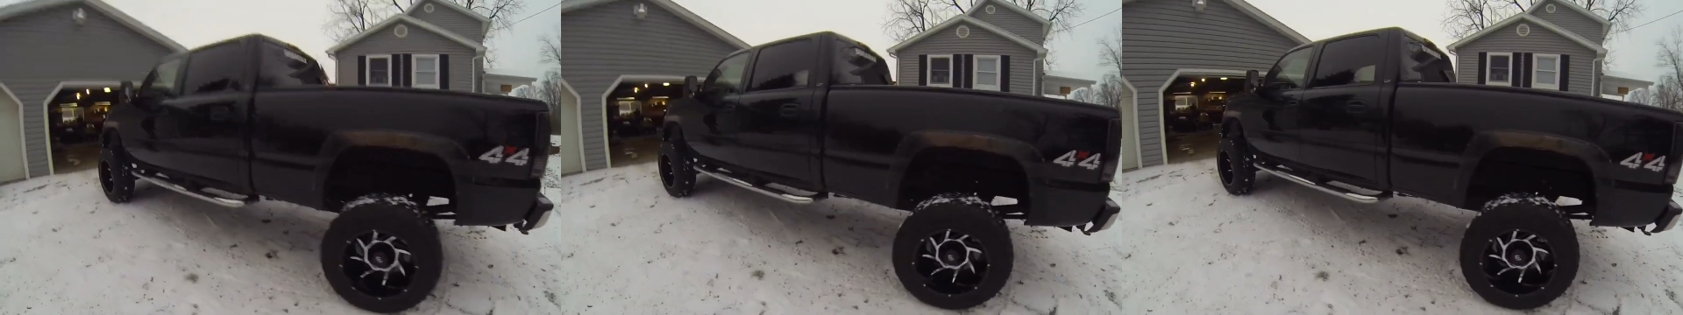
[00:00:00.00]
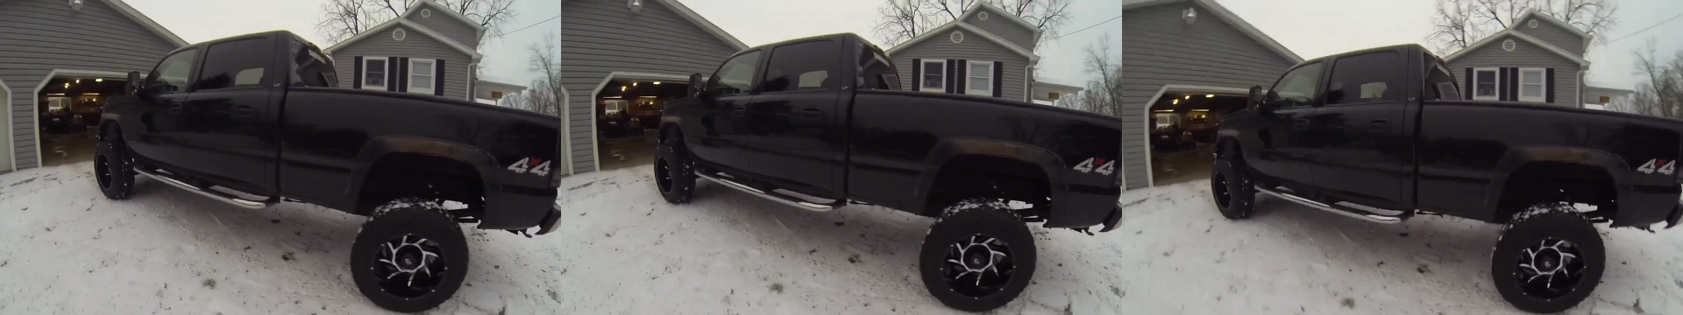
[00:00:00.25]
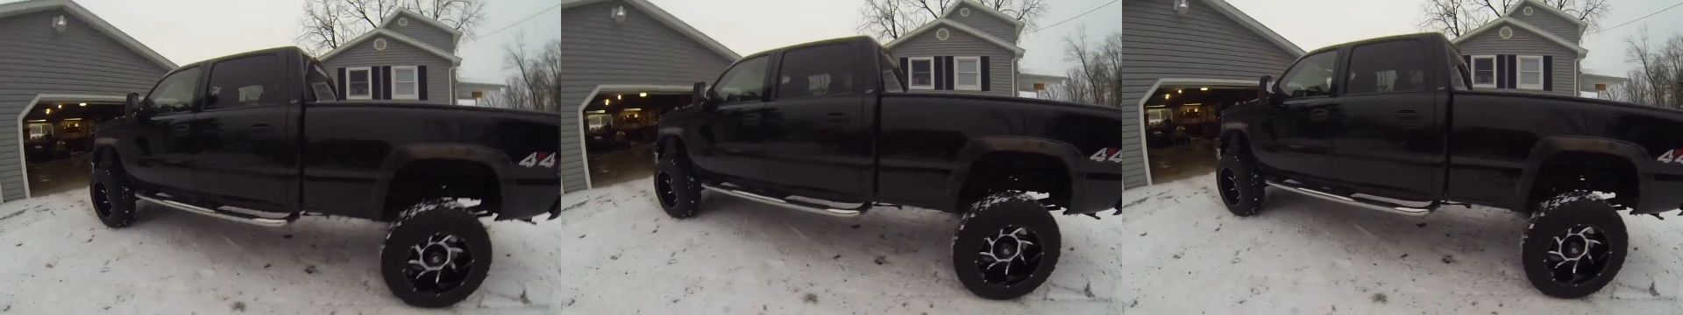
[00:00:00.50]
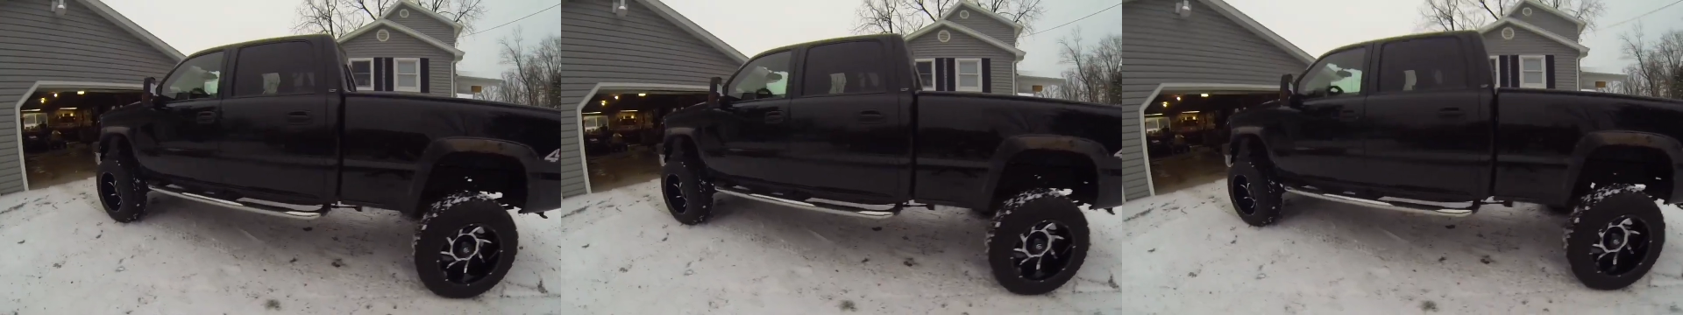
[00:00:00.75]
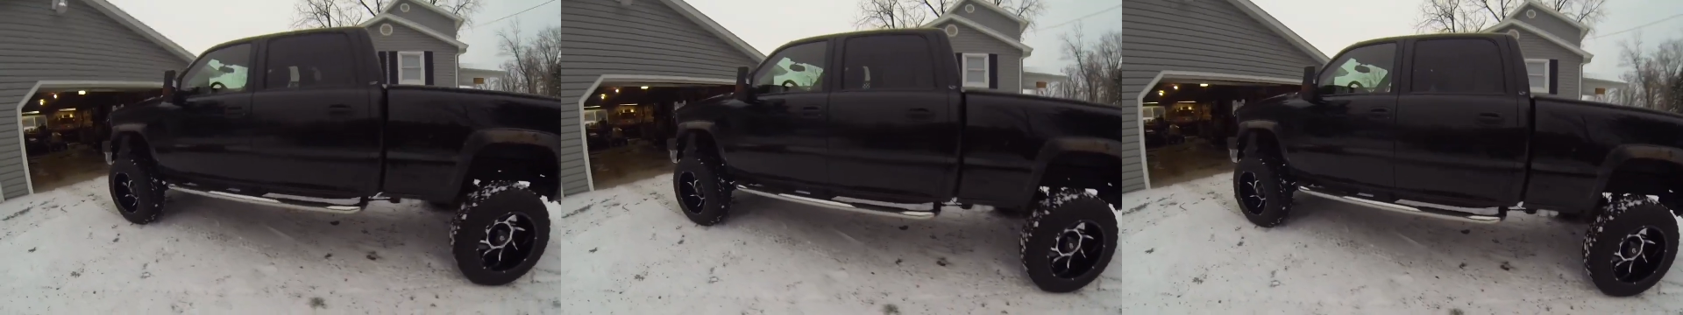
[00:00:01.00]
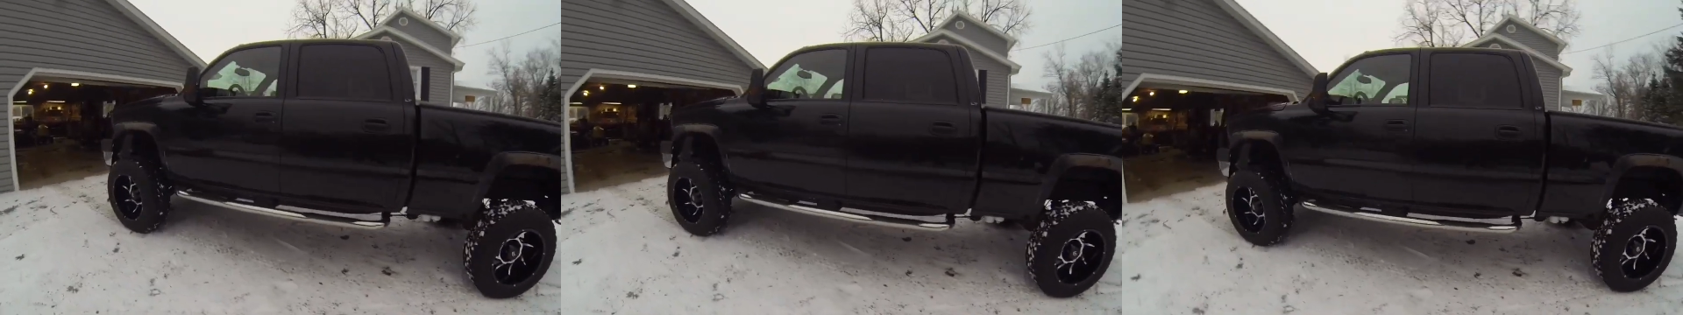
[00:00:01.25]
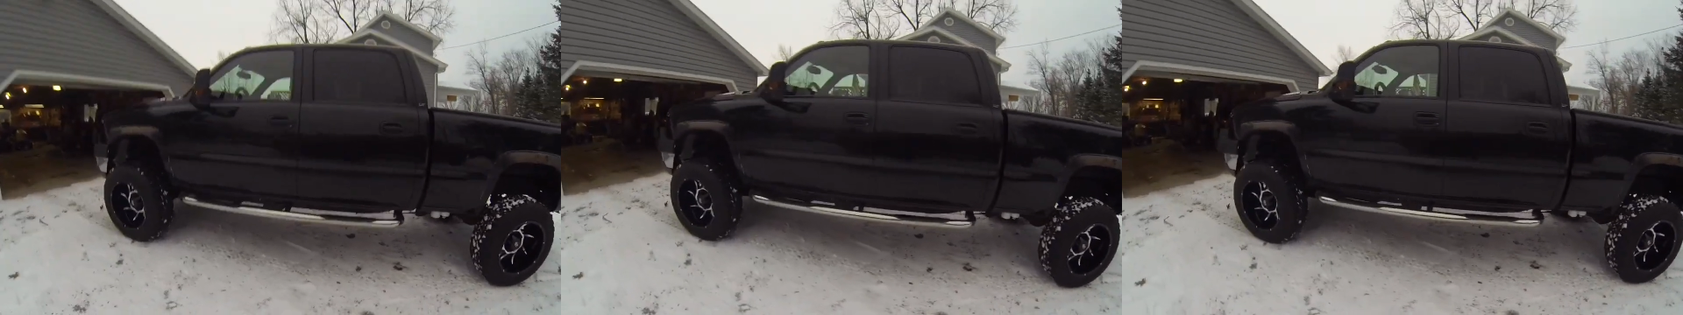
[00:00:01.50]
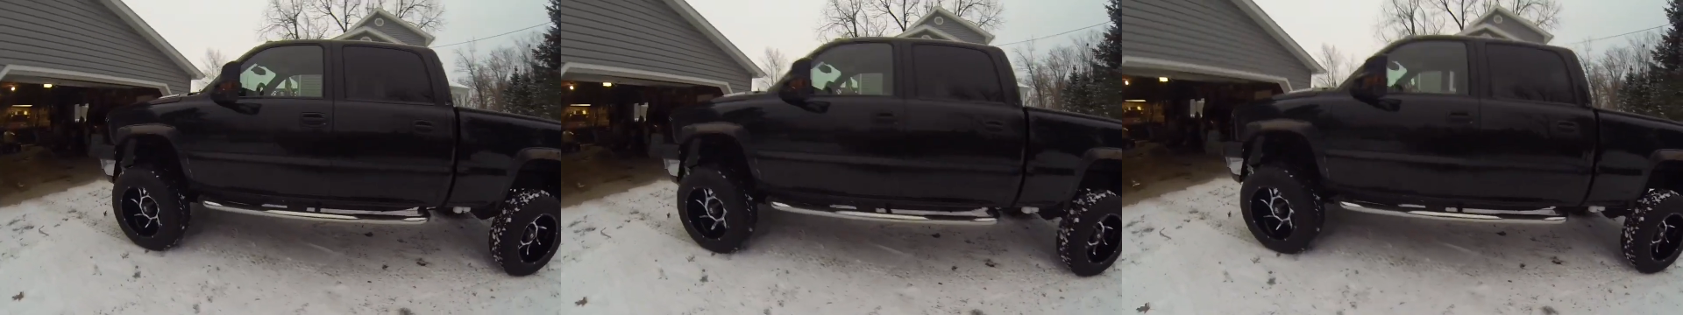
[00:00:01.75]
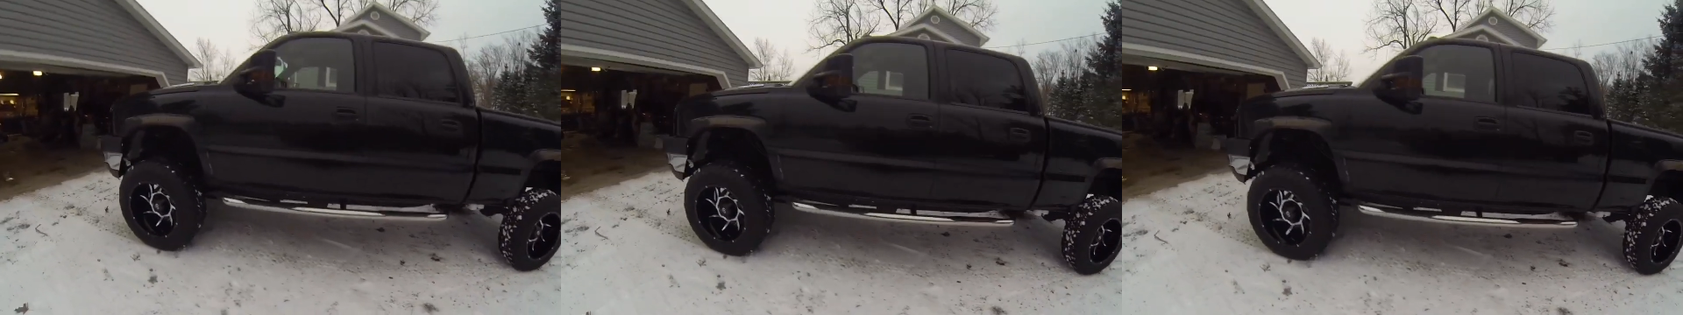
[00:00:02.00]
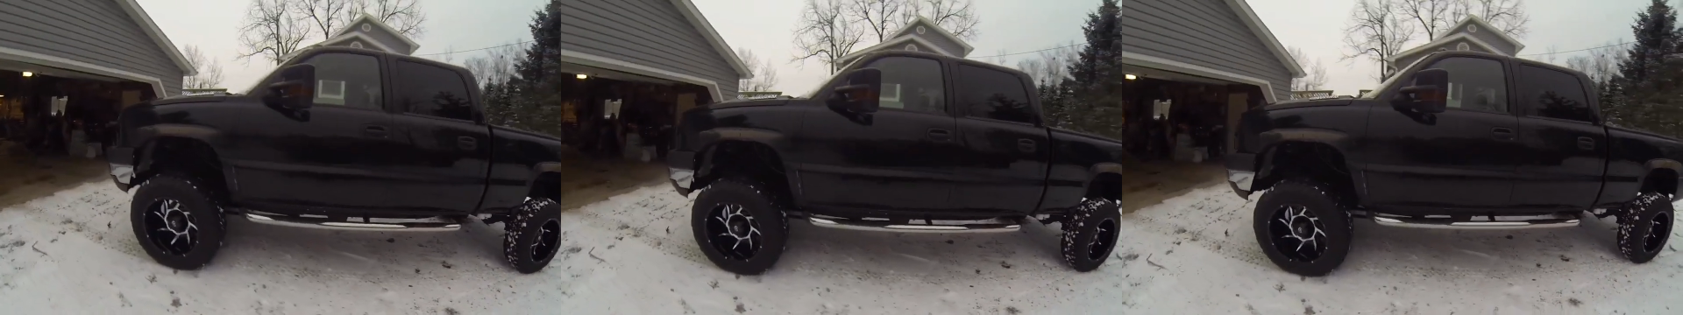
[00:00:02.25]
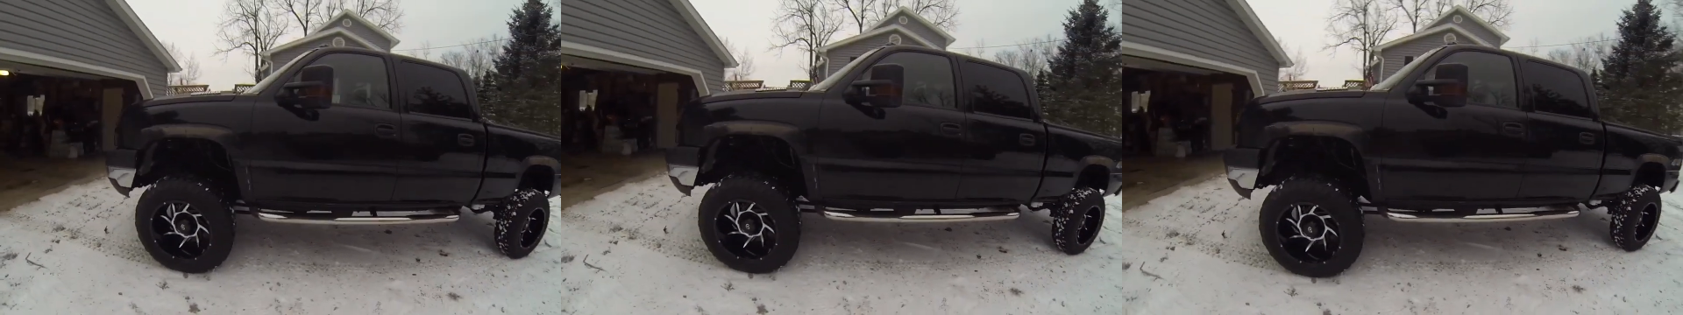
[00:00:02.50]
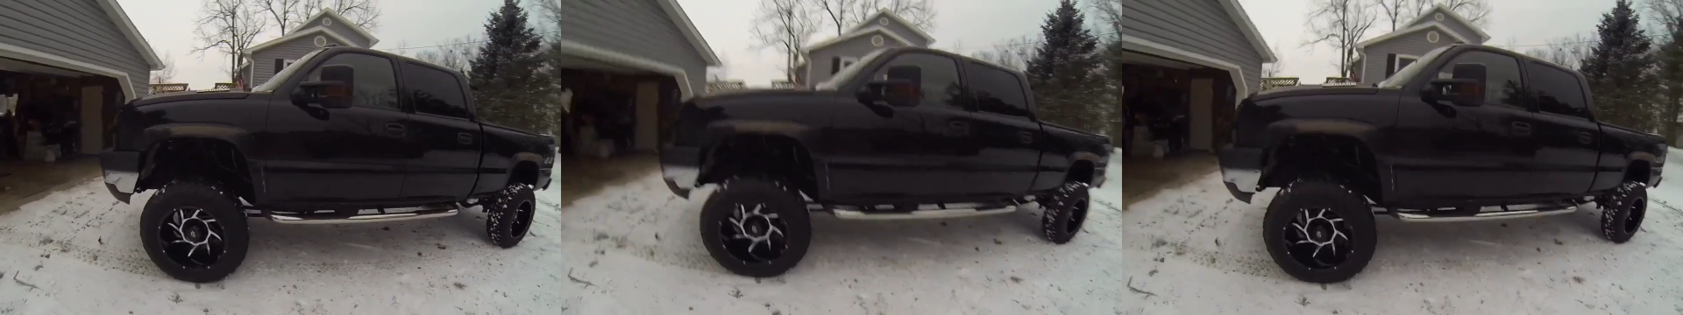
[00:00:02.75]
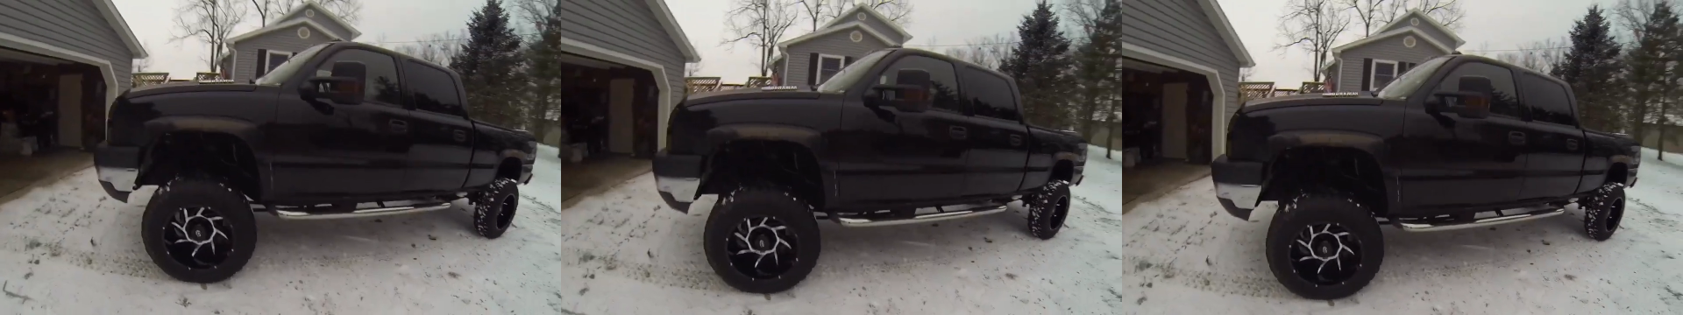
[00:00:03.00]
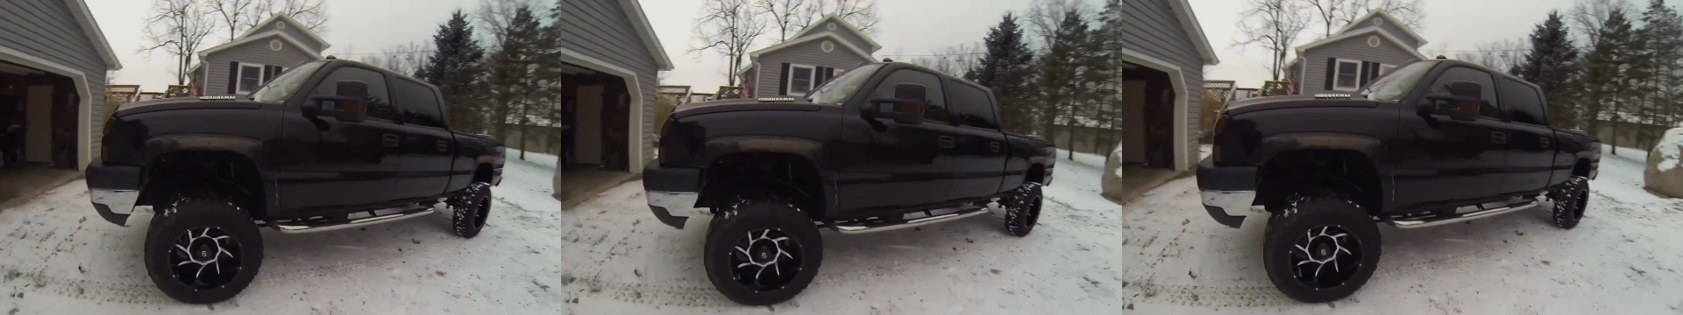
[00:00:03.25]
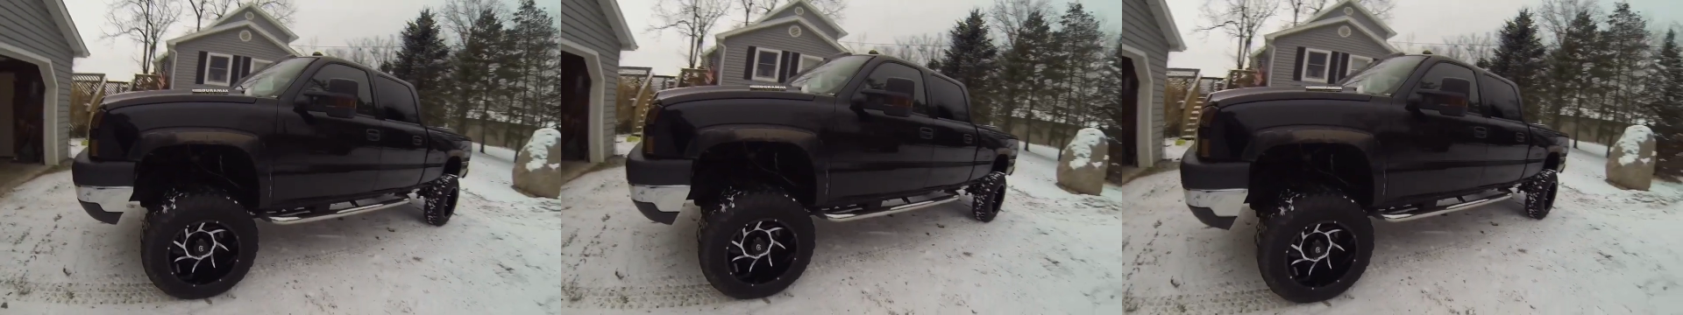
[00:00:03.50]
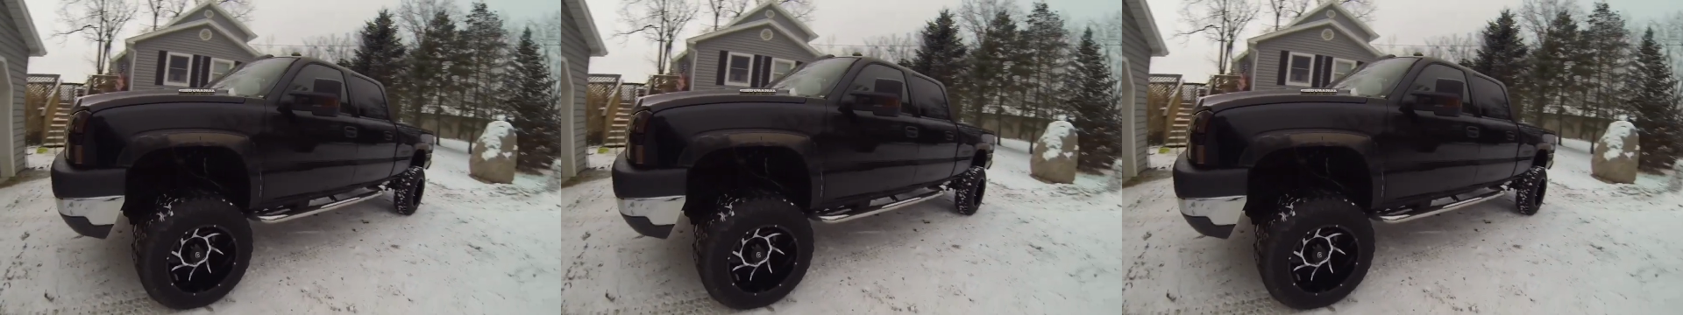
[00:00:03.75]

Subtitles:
No face is visible, so there are no lips to read.